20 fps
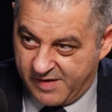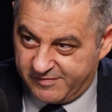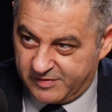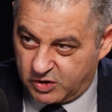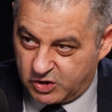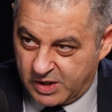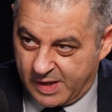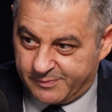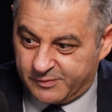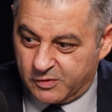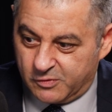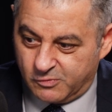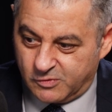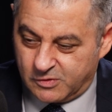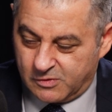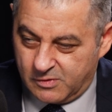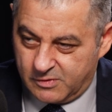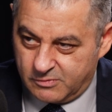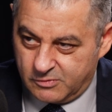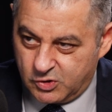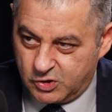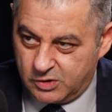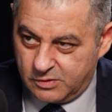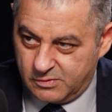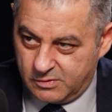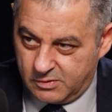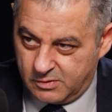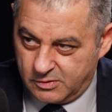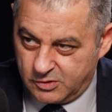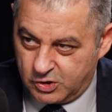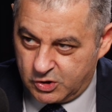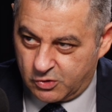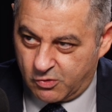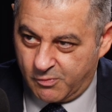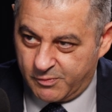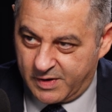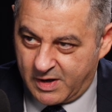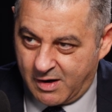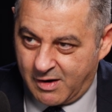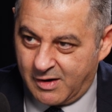have a chapter with
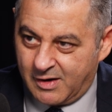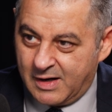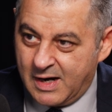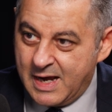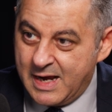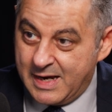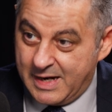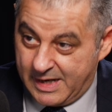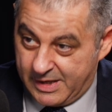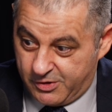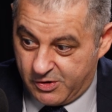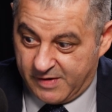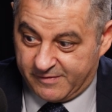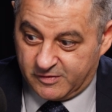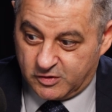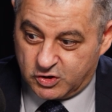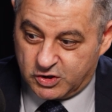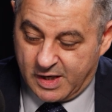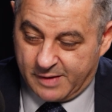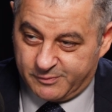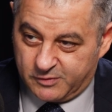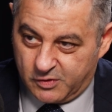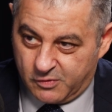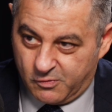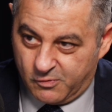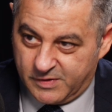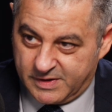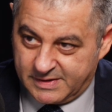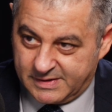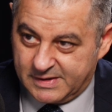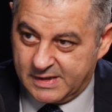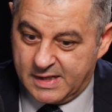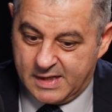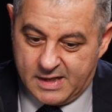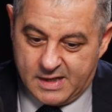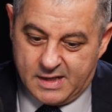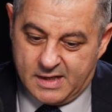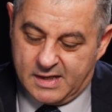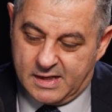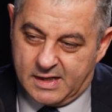Jerome Karl, and you have a chapter with
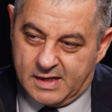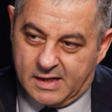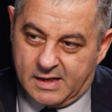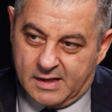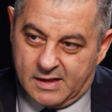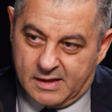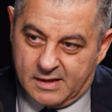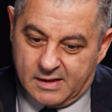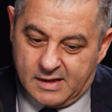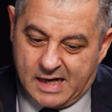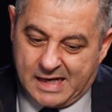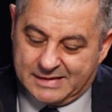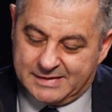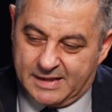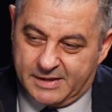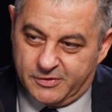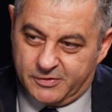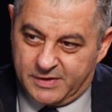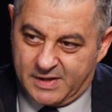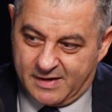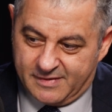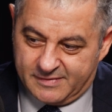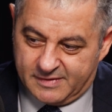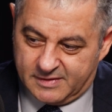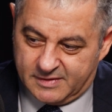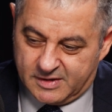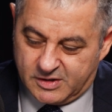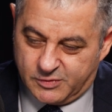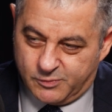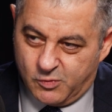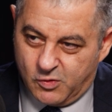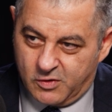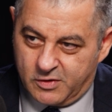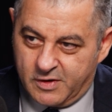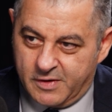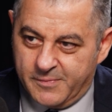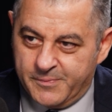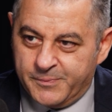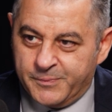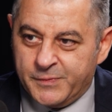Adayunath in this
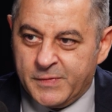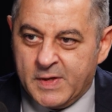book.